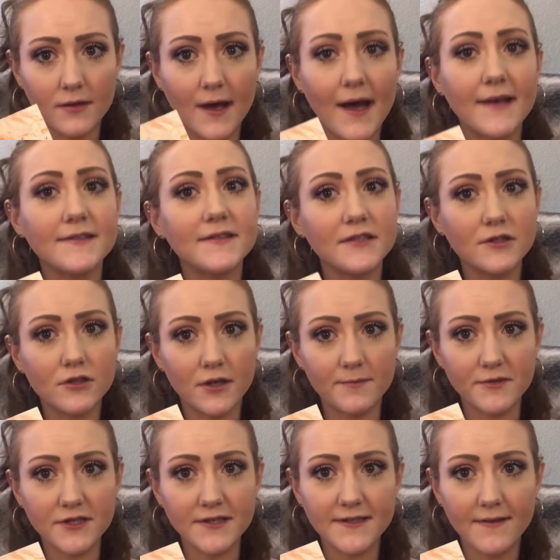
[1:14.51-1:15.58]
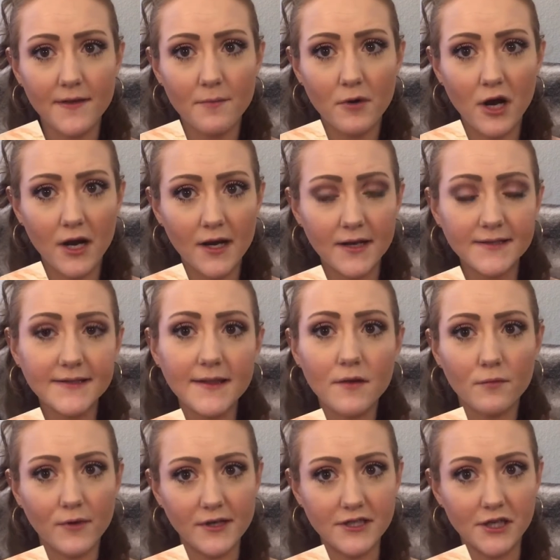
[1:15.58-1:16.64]
that has descriptions of the products and the
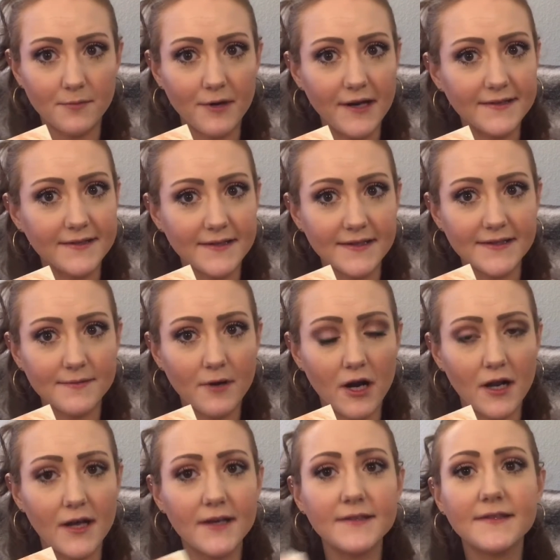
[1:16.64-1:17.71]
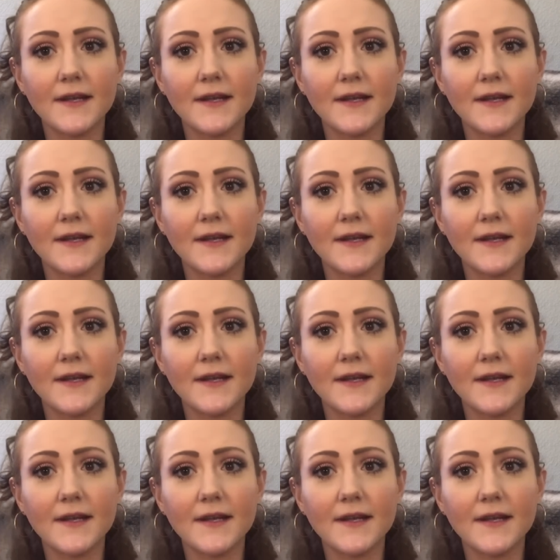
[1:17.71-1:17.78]
retail price of those products,